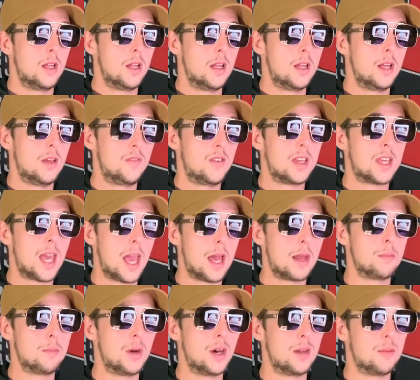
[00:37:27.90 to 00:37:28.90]
if he
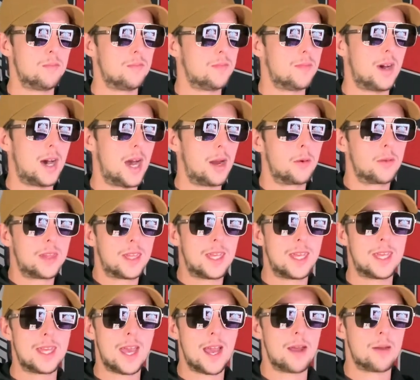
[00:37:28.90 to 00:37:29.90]
can, but I don't think
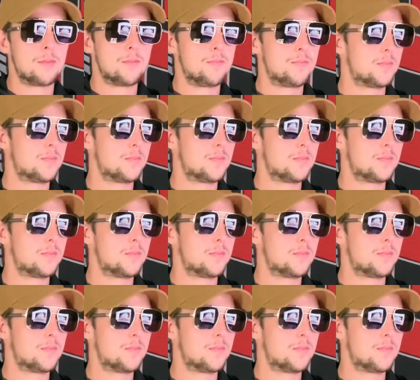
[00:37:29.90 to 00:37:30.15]
he can.